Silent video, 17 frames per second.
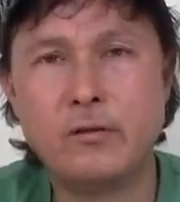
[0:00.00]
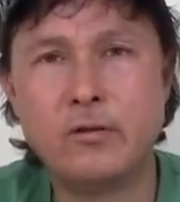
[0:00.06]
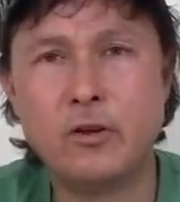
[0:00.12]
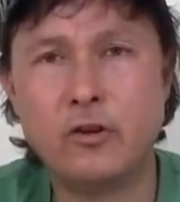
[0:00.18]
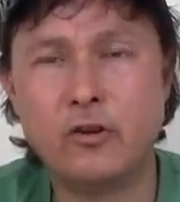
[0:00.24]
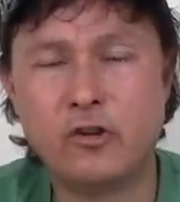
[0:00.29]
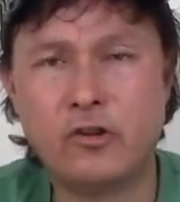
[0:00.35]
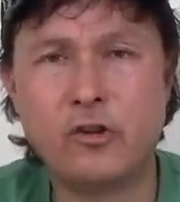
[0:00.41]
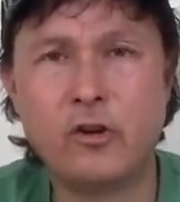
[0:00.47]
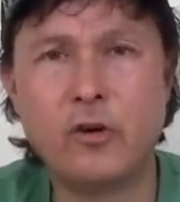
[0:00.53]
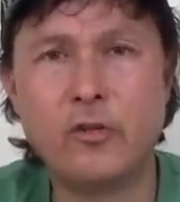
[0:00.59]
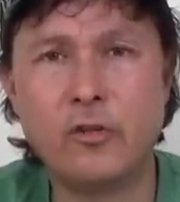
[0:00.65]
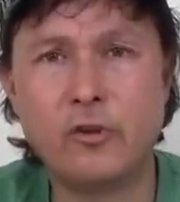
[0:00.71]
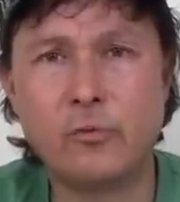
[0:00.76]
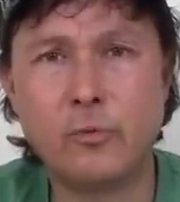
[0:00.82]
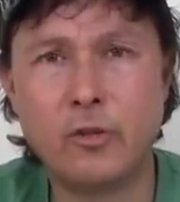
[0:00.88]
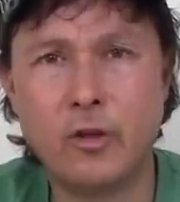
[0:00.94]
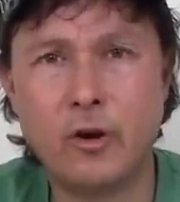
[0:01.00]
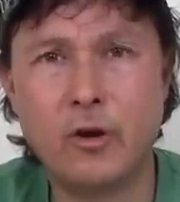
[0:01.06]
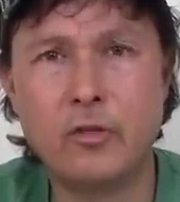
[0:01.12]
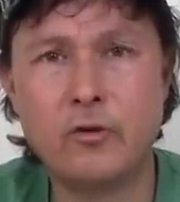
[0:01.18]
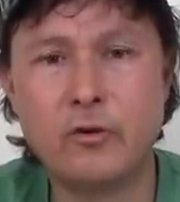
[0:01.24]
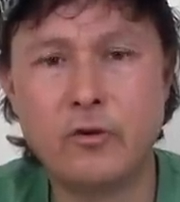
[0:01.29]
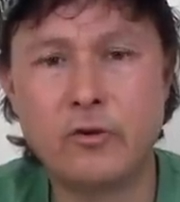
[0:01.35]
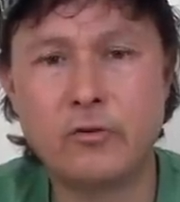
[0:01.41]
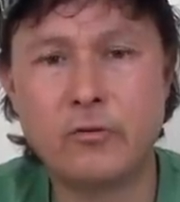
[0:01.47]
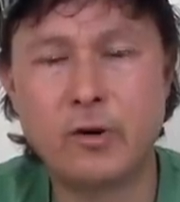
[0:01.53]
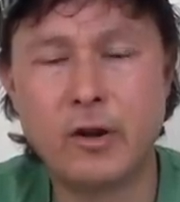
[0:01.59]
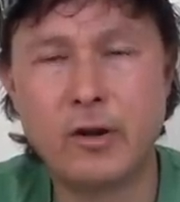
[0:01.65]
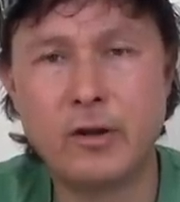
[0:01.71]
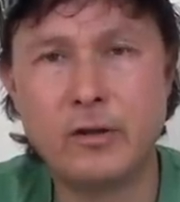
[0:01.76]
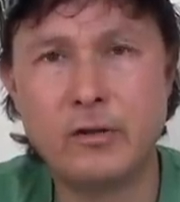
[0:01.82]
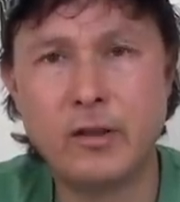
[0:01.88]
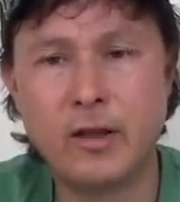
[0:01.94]
to share this with others,
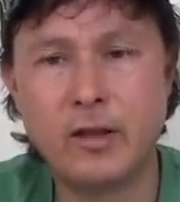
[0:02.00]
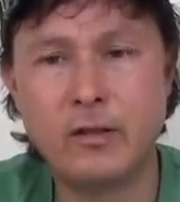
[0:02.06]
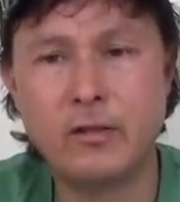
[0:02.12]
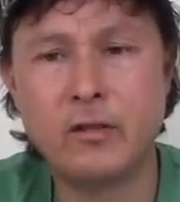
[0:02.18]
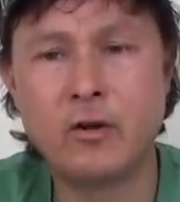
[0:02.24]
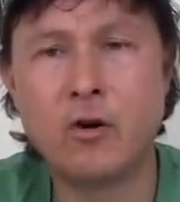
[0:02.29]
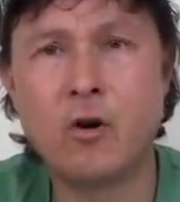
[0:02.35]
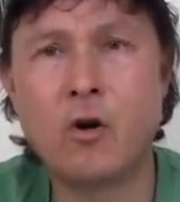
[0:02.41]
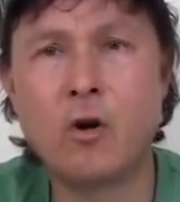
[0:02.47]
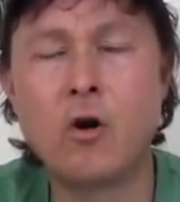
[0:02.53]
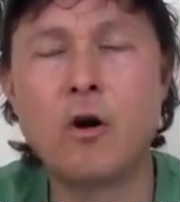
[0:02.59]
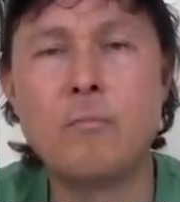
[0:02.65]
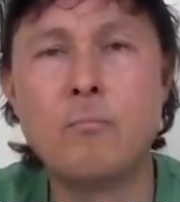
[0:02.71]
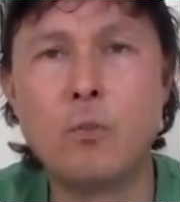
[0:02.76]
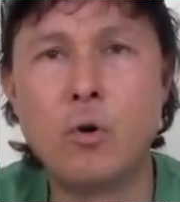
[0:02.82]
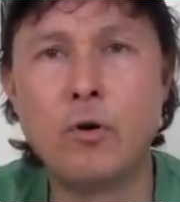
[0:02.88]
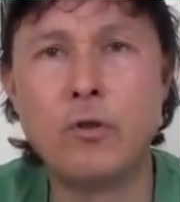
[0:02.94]
right? That there are more